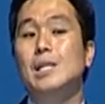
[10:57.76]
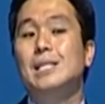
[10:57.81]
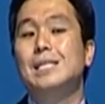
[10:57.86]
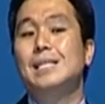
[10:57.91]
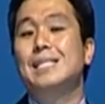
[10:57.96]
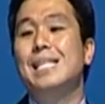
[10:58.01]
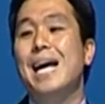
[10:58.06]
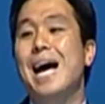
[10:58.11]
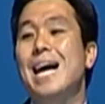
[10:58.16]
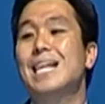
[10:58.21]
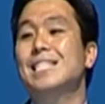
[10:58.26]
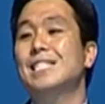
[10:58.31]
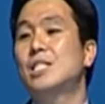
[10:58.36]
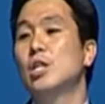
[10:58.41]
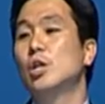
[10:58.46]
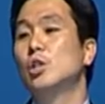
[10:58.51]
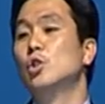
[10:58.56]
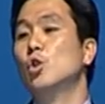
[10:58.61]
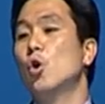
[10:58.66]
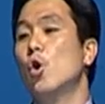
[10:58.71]
not
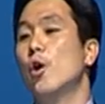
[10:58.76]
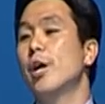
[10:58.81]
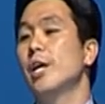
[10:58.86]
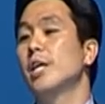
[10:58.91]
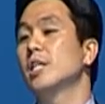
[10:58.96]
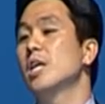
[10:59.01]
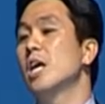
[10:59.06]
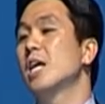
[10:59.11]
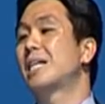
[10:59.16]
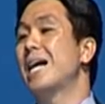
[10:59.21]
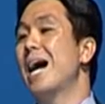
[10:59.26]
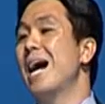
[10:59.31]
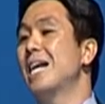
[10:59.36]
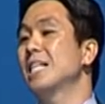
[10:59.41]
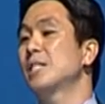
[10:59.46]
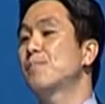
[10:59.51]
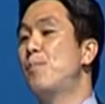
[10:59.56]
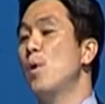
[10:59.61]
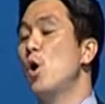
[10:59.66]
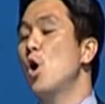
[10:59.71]
knowing the
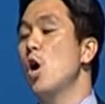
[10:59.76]
gospel